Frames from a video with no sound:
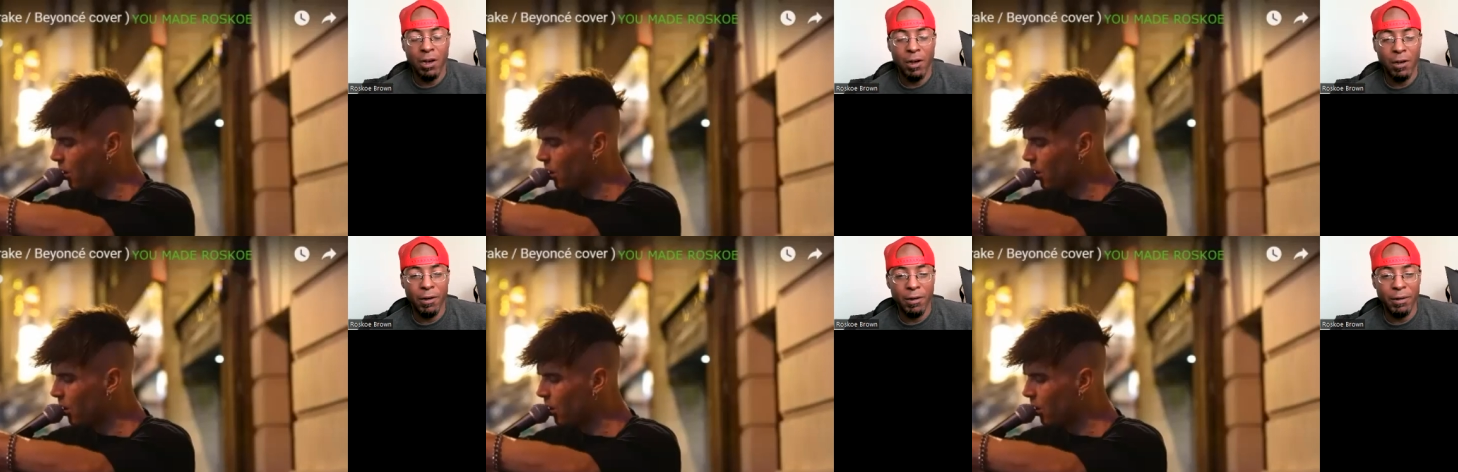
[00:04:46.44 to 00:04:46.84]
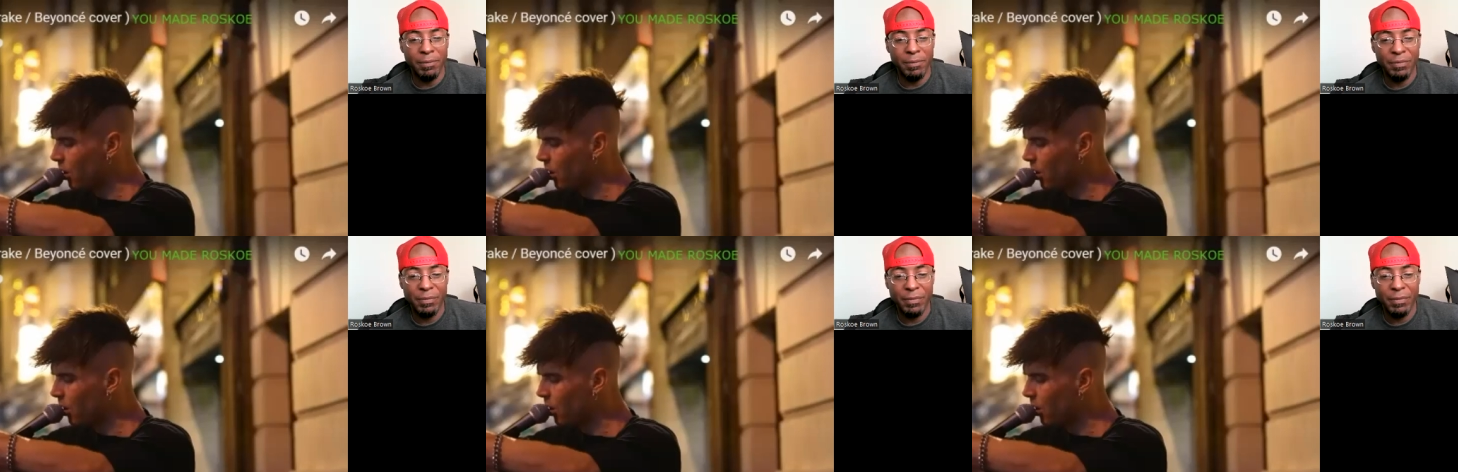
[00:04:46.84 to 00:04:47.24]

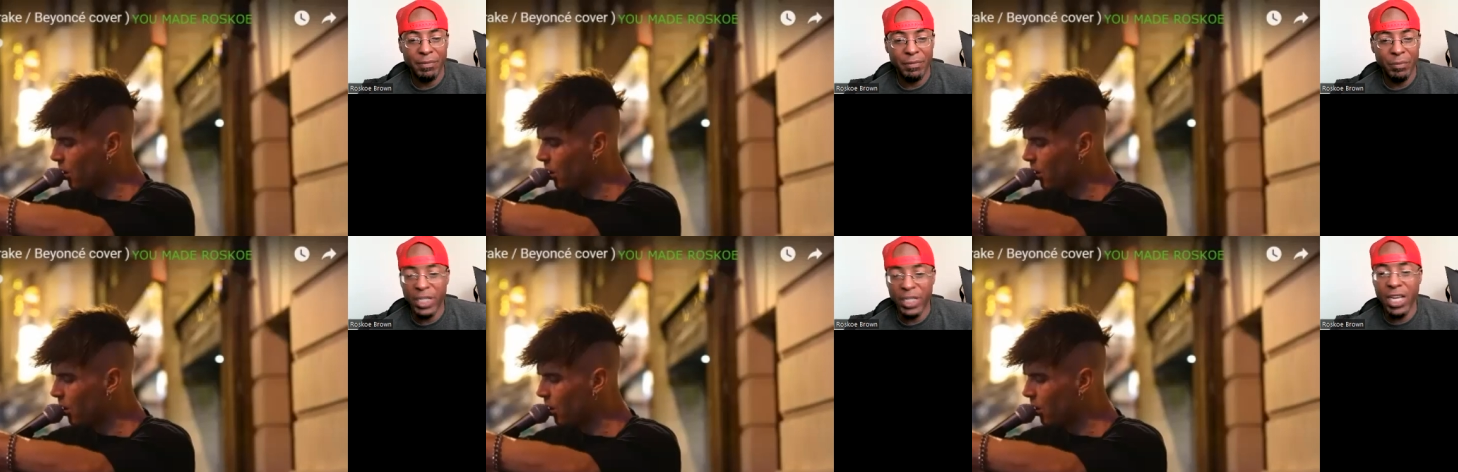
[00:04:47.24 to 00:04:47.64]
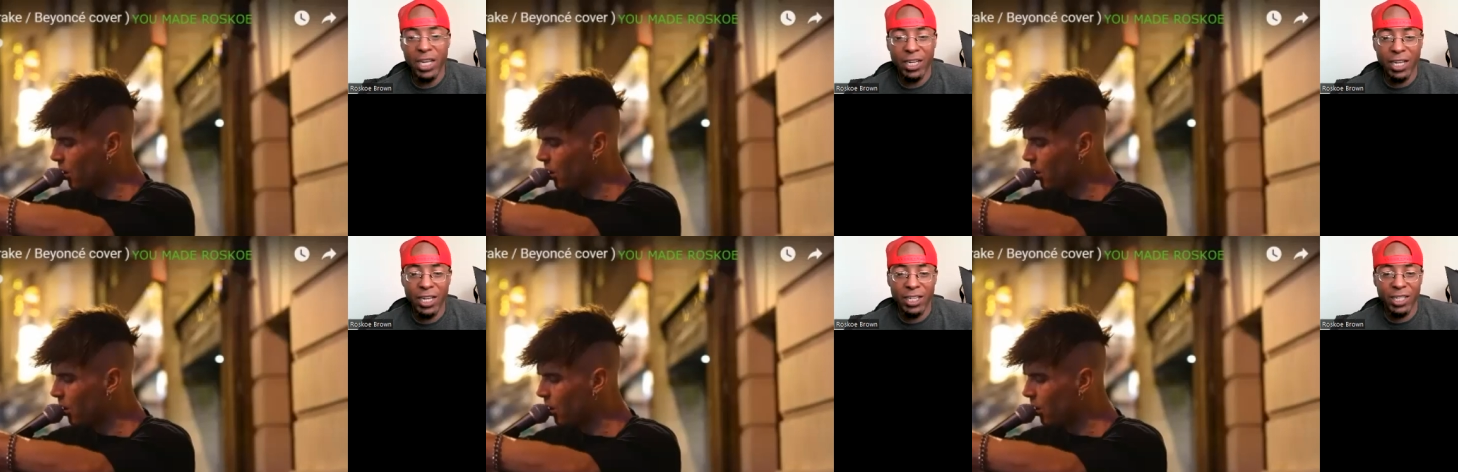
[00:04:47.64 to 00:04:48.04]
Speaker 1: um, but
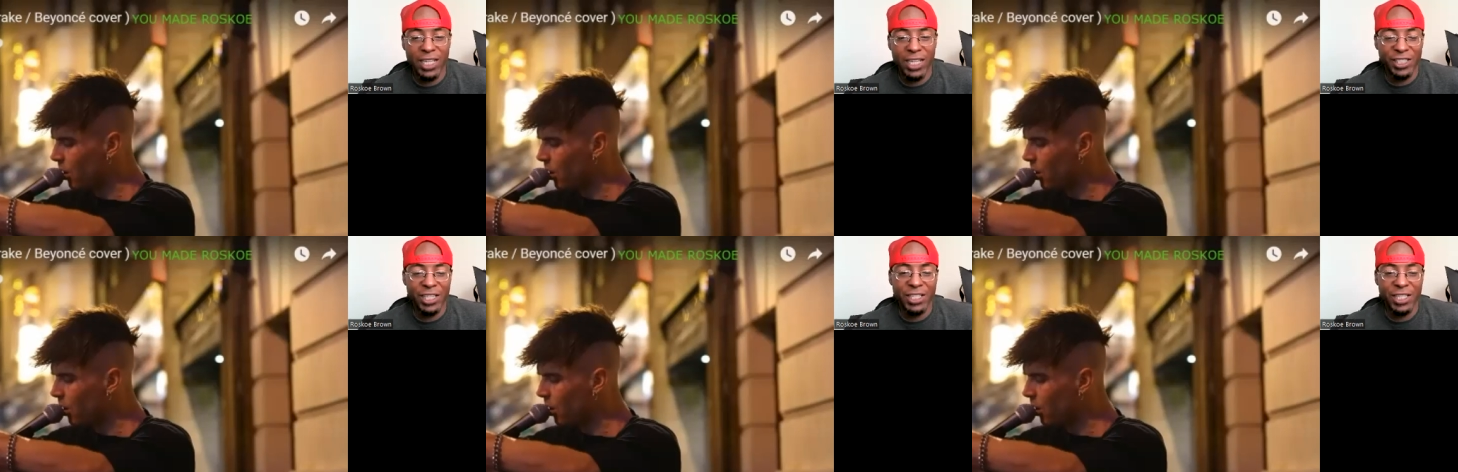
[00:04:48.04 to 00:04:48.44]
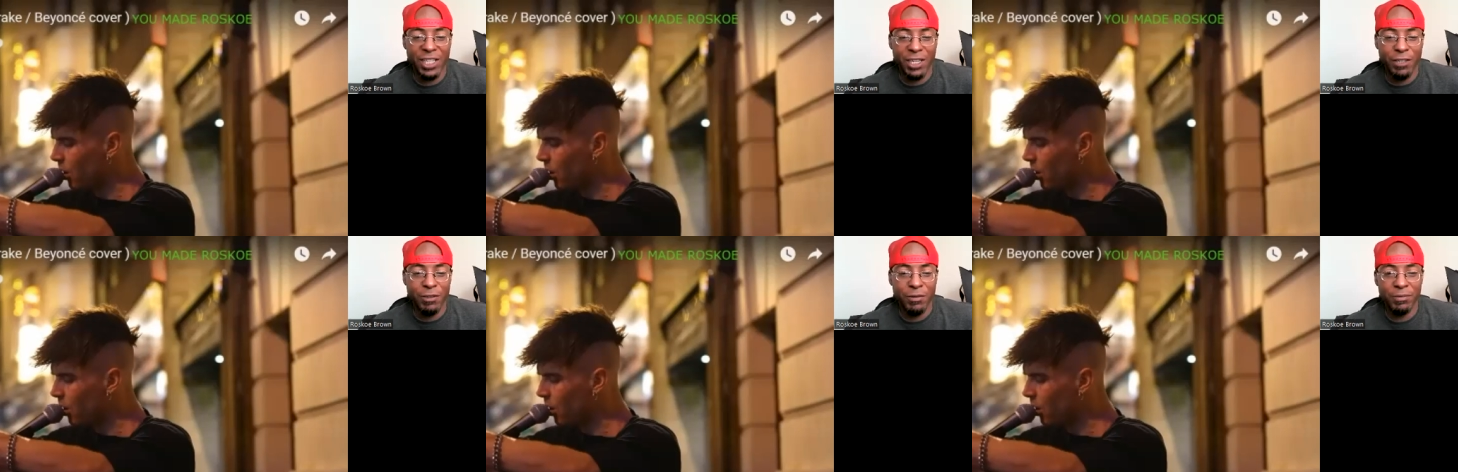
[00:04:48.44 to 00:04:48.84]
yeah, let, let's
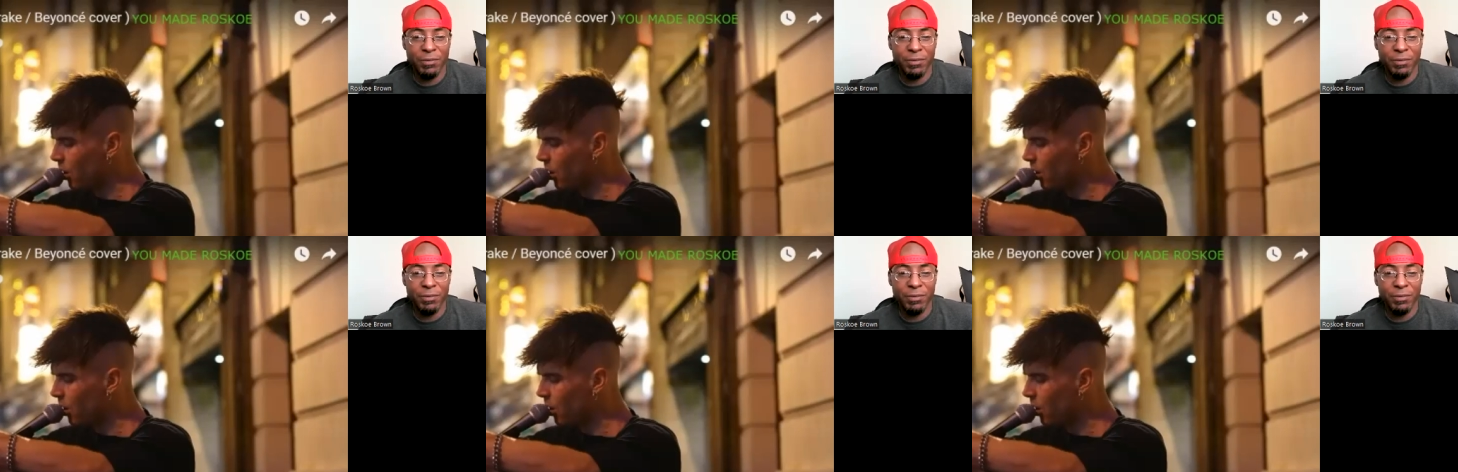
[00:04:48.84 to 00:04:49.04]
continue.